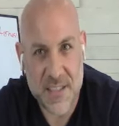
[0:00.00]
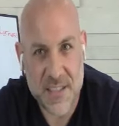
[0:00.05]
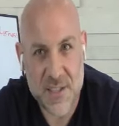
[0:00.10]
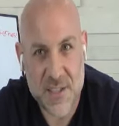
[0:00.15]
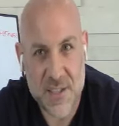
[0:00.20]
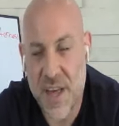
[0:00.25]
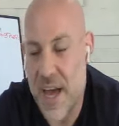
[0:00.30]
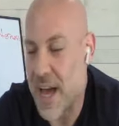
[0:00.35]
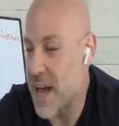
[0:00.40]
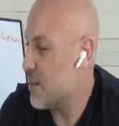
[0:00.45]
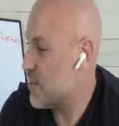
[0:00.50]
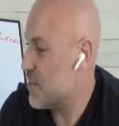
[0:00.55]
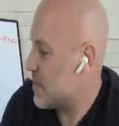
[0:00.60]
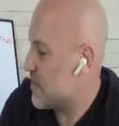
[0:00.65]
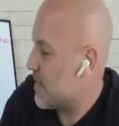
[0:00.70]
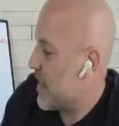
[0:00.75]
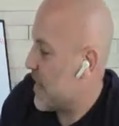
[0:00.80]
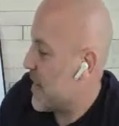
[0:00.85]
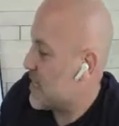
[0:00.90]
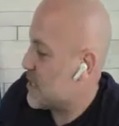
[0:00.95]
So
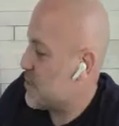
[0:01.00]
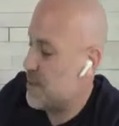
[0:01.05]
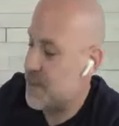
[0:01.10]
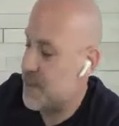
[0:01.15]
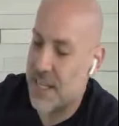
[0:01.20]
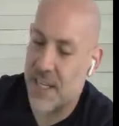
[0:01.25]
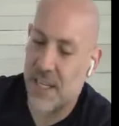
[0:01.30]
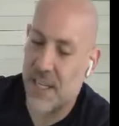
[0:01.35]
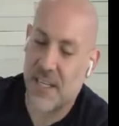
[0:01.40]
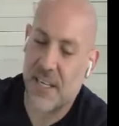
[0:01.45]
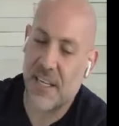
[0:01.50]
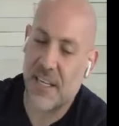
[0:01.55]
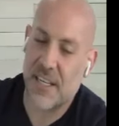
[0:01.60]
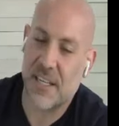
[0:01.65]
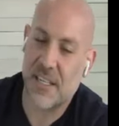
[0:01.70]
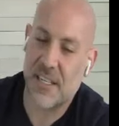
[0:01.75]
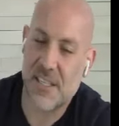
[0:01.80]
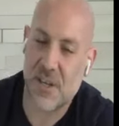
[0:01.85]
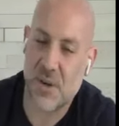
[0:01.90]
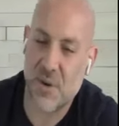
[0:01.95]
that has to be taken in
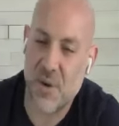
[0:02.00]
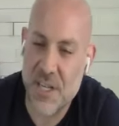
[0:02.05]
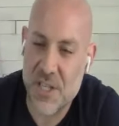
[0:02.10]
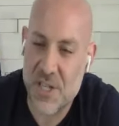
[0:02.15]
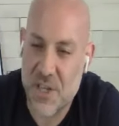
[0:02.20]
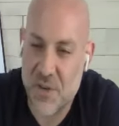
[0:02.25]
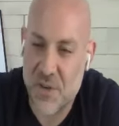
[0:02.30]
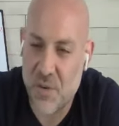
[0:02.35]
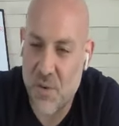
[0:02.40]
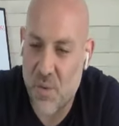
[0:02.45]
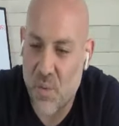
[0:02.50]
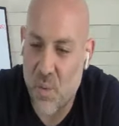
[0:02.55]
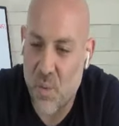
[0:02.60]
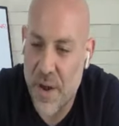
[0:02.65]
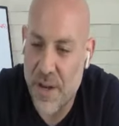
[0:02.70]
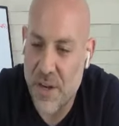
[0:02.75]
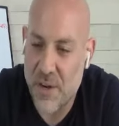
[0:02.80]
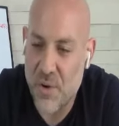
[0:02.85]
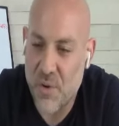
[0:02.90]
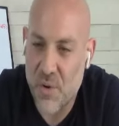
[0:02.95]
consideration
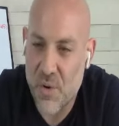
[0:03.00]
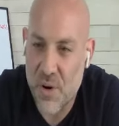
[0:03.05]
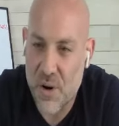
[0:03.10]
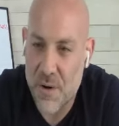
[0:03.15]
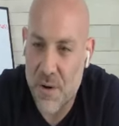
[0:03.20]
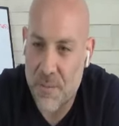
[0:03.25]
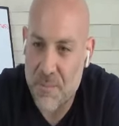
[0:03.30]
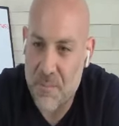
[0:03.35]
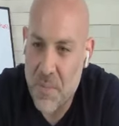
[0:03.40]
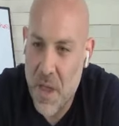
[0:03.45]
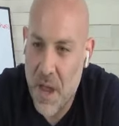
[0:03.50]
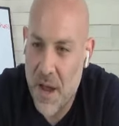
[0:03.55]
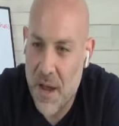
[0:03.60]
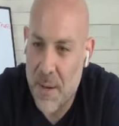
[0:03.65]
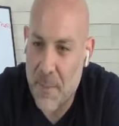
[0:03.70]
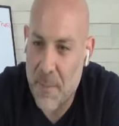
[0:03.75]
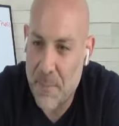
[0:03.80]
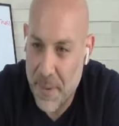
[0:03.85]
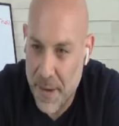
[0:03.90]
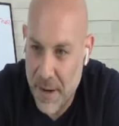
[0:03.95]
when you're
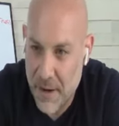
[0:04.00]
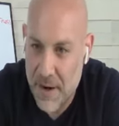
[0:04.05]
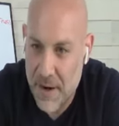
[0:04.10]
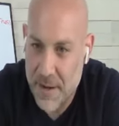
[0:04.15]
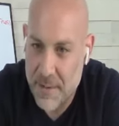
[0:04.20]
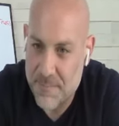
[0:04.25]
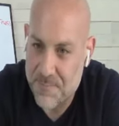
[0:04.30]
pairing.